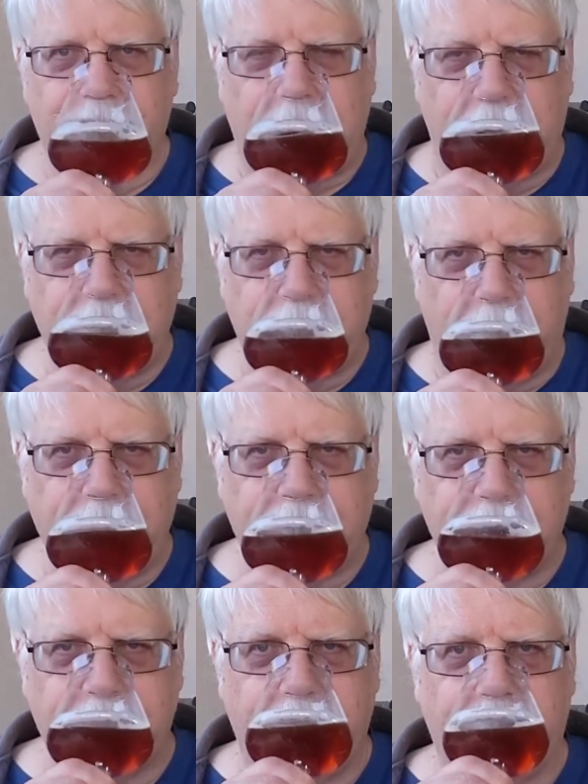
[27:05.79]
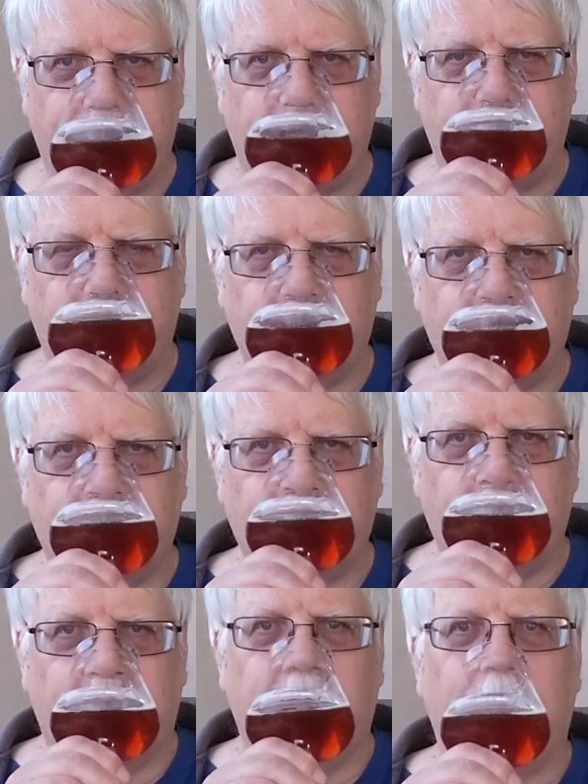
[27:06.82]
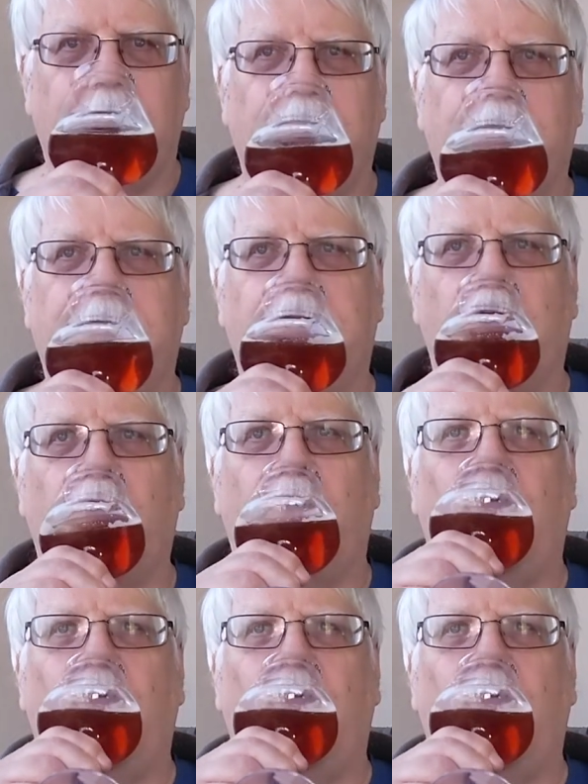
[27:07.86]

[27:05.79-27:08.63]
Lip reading: Thai spices in it from my reading.